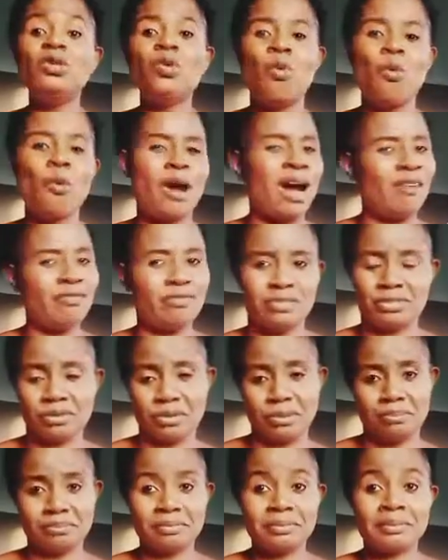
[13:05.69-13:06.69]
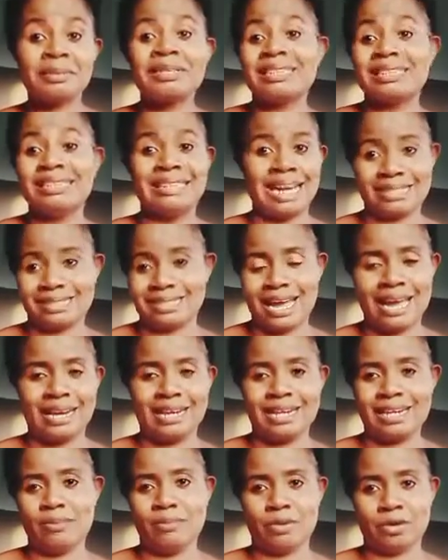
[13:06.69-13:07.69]
you will have dream that
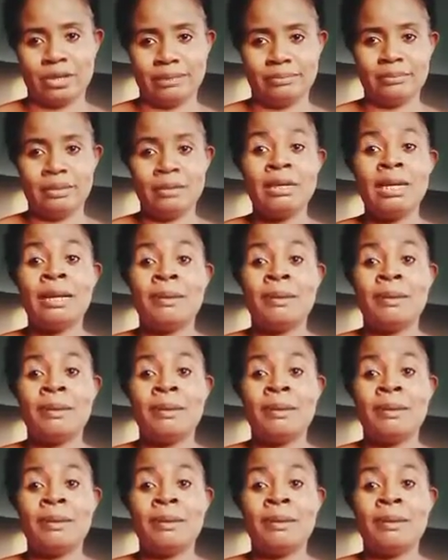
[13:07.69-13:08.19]
early morning.